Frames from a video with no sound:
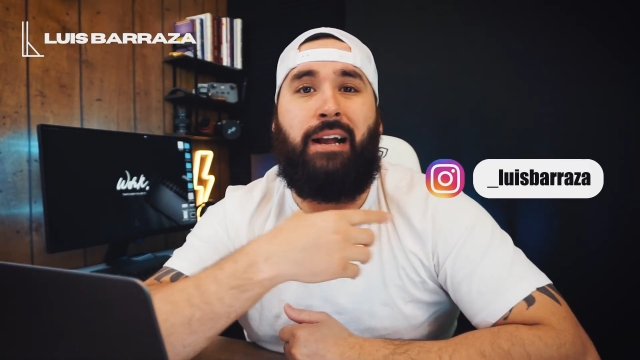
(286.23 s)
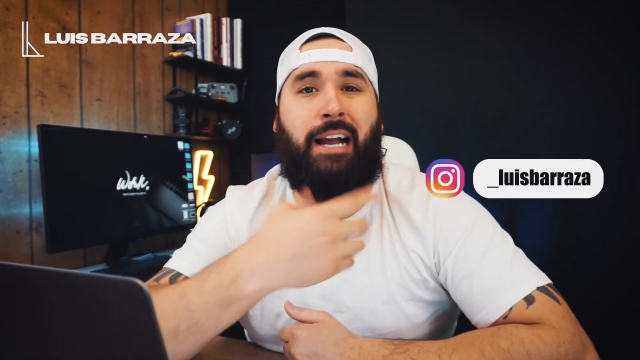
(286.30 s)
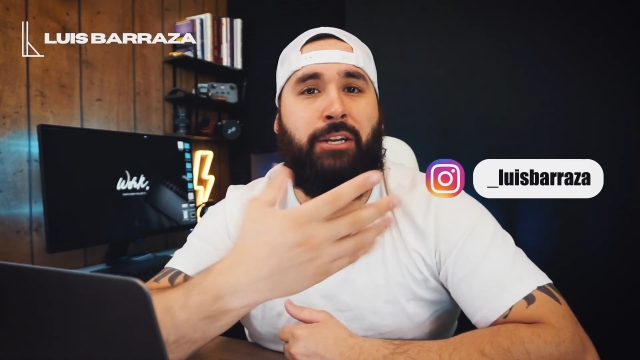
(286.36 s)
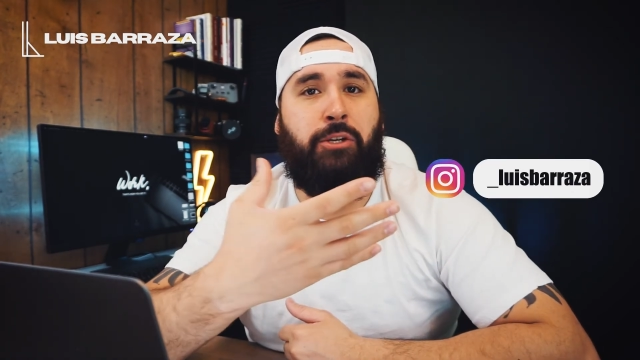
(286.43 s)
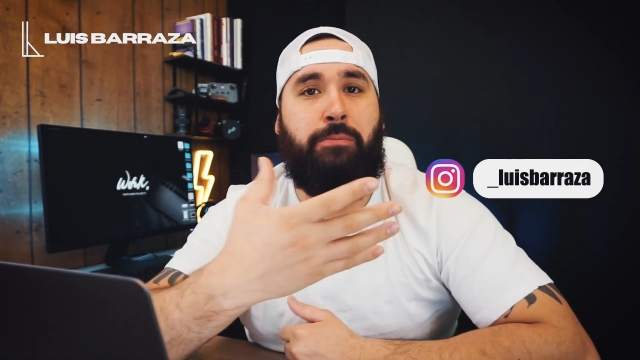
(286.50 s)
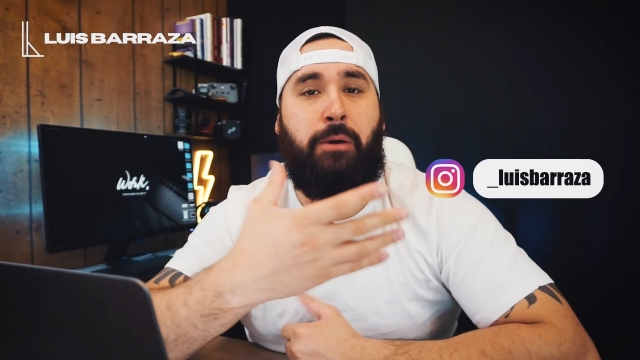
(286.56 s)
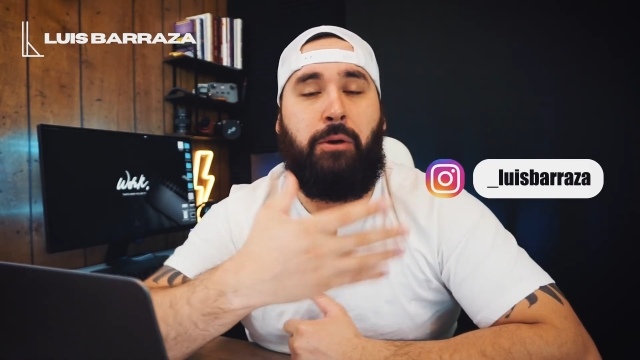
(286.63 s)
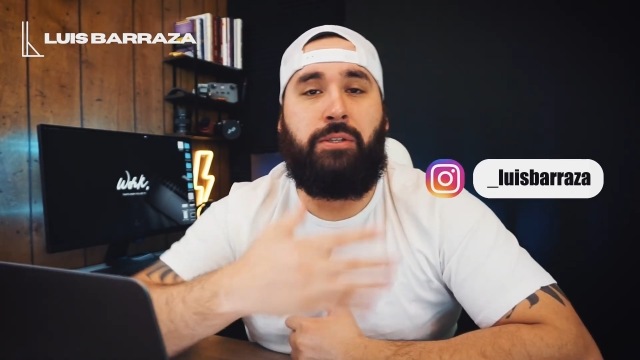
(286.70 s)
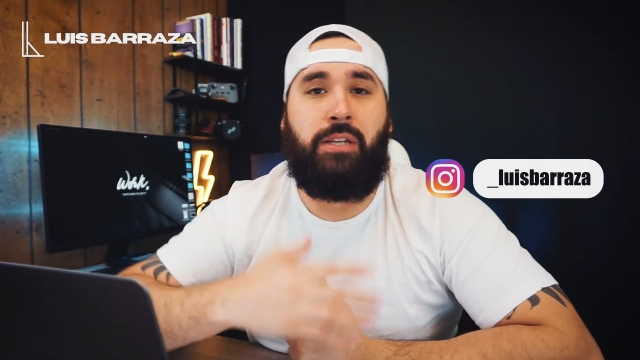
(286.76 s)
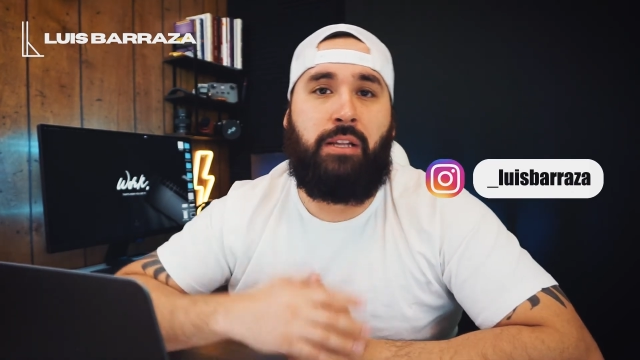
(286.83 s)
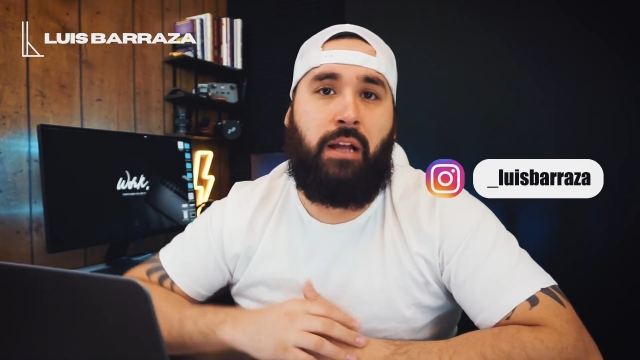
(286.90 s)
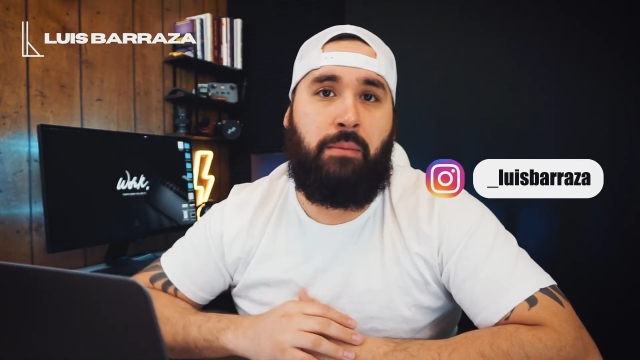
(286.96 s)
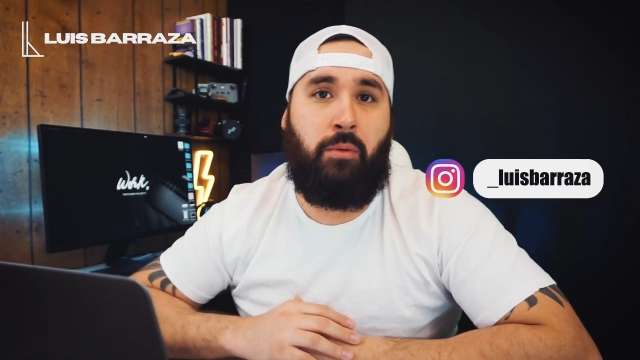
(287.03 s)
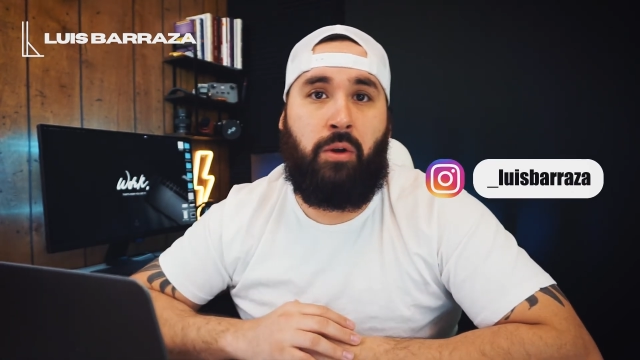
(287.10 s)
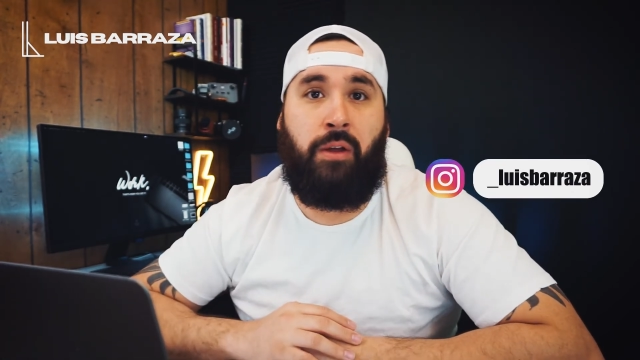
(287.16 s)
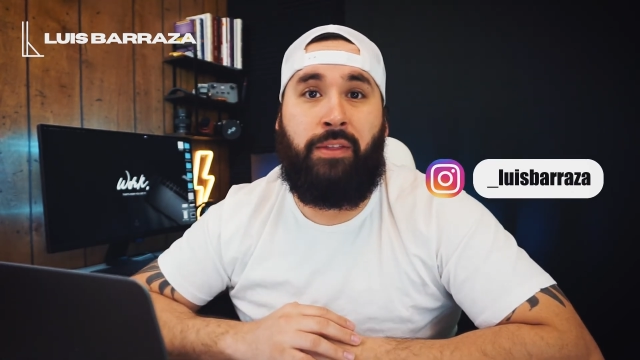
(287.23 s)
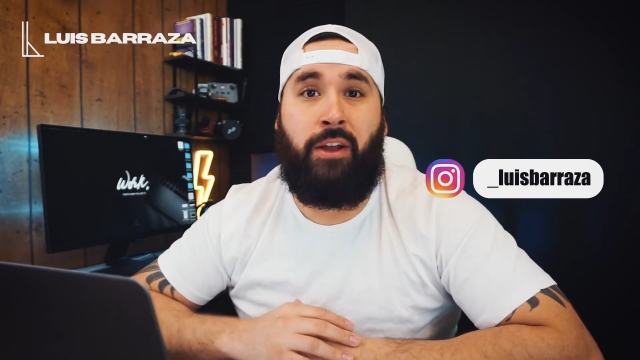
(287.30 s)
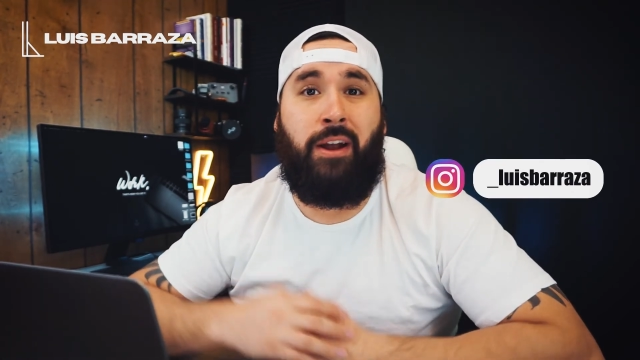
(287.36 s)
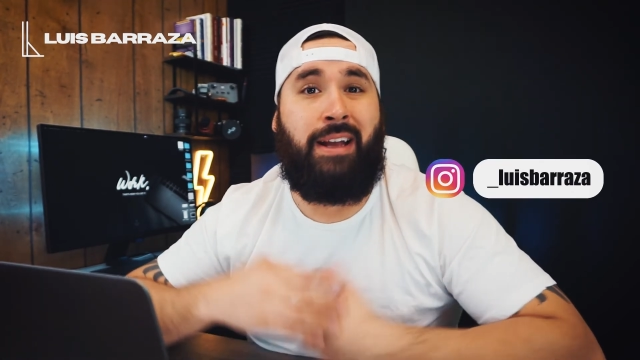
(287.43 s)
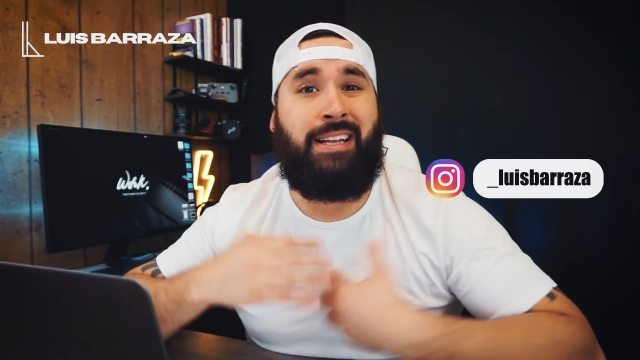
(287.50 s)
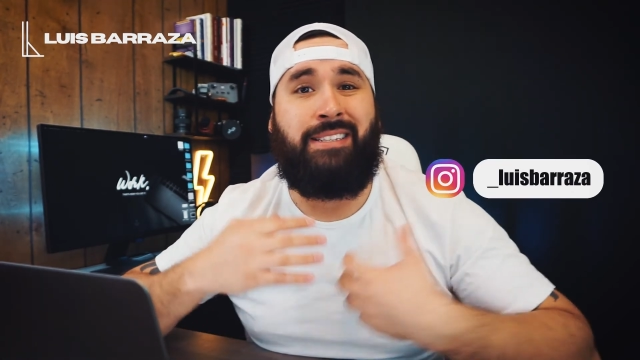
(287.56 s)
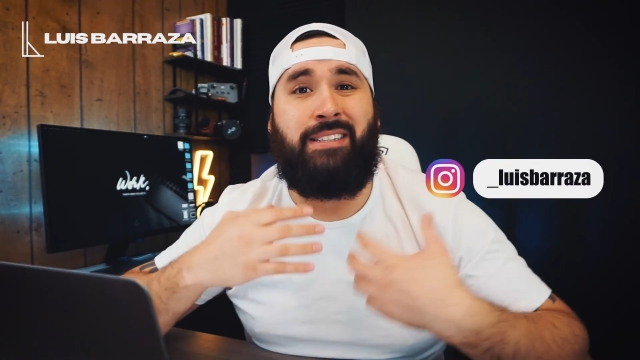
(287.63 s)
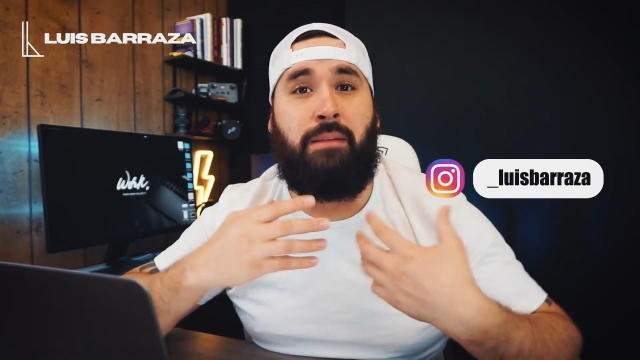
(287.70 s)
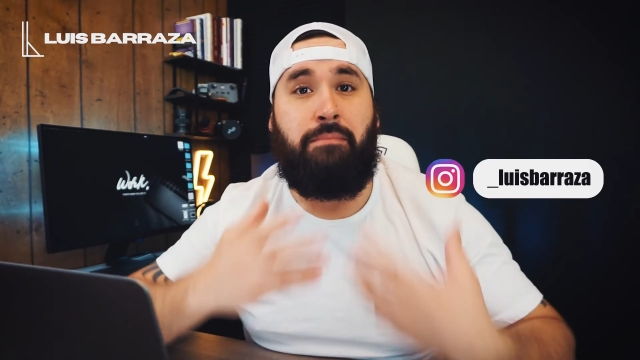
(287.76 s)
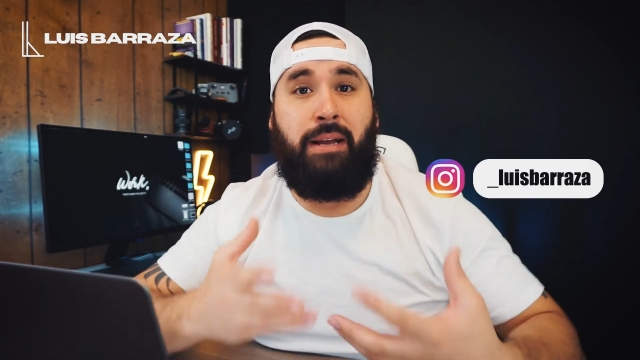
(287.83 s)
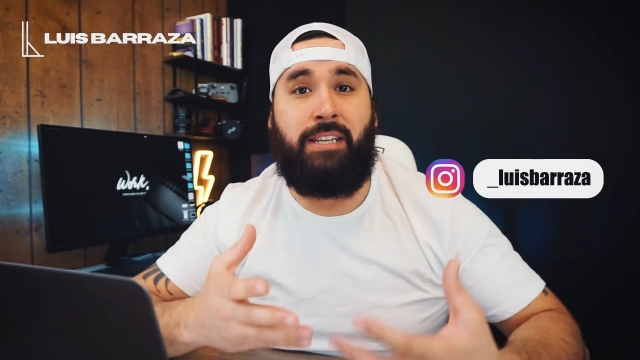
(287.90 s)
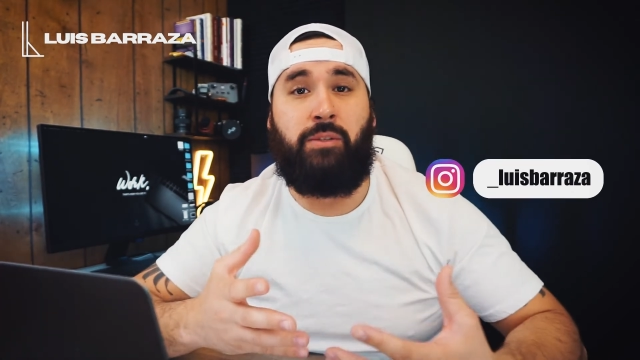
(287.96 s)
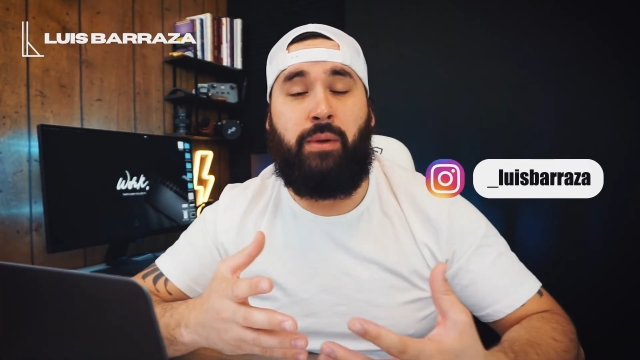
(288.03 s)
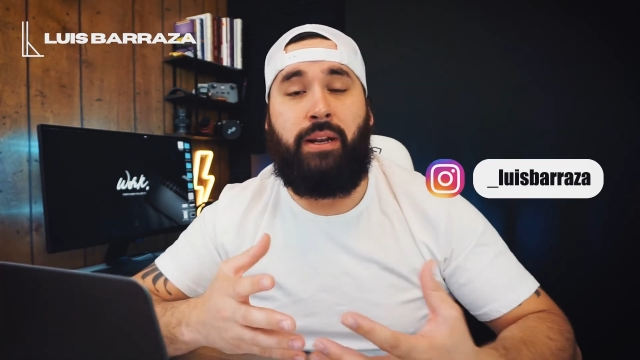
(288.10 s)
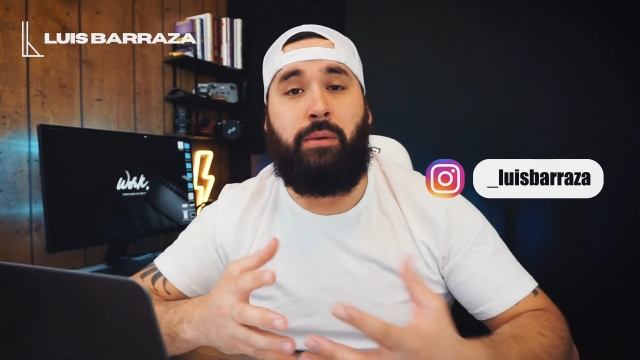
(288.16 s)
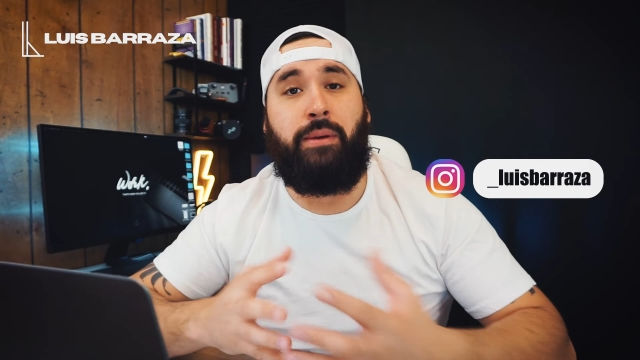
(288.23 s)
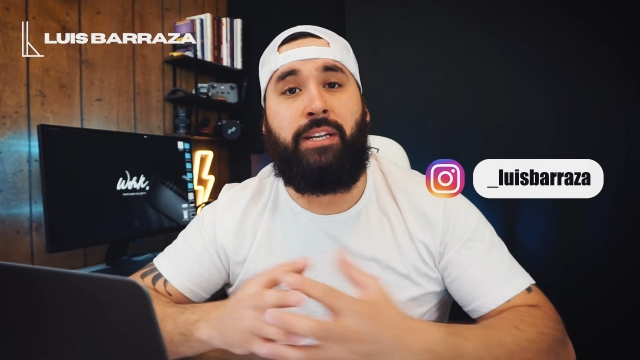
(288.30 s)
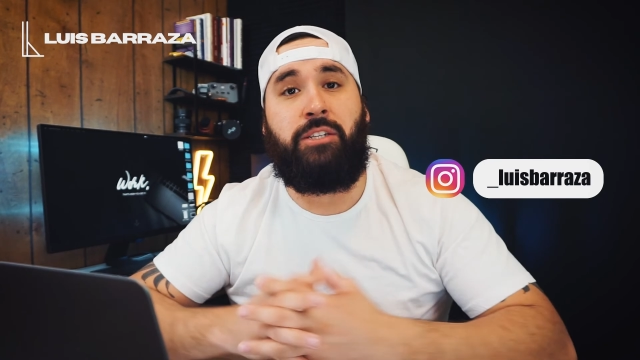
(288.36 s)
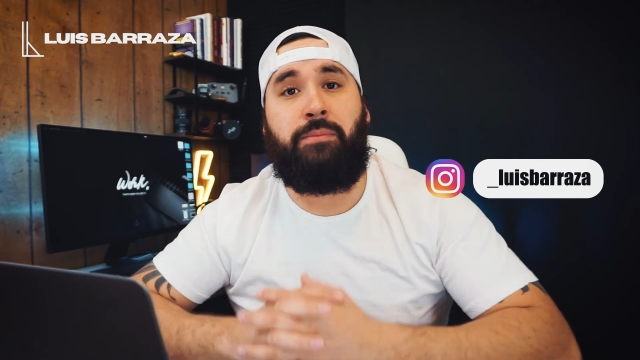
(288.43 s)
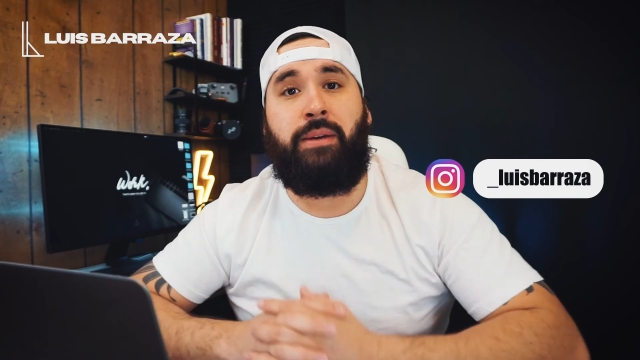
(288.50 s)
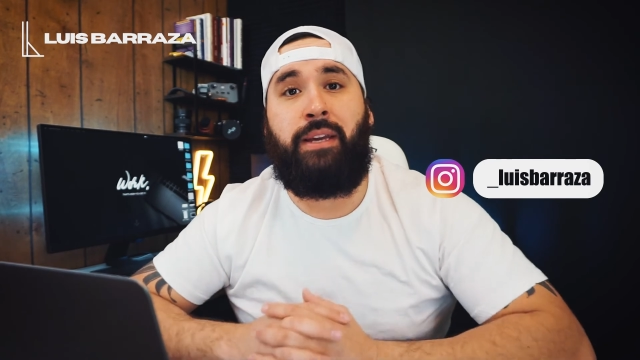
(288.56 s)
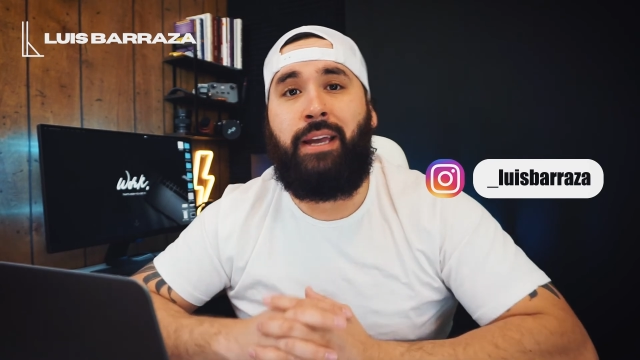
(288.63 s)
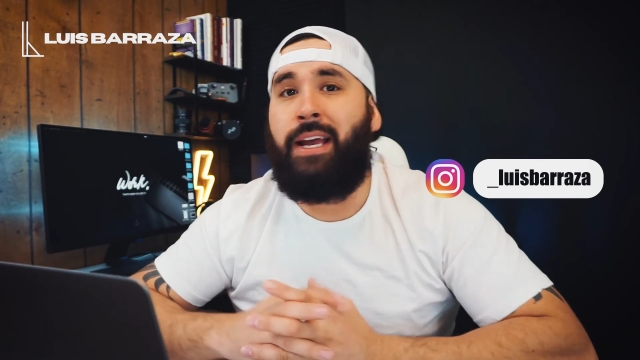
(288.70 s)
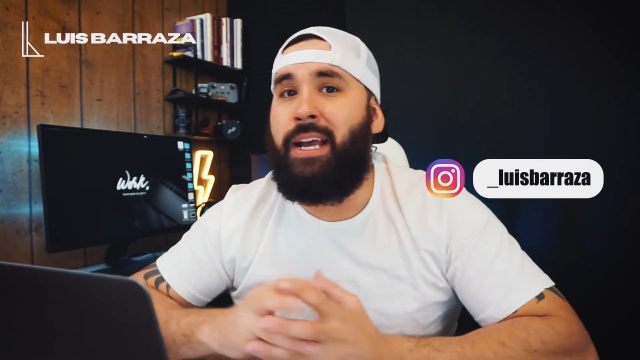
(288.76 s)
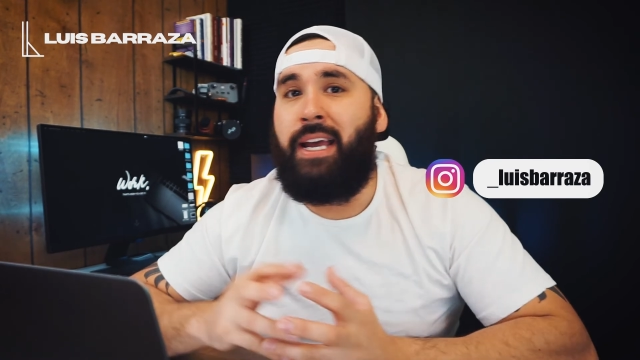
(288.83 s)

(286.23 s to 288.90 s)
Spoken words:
I do post a lot more on there, and it's the best way to reach me.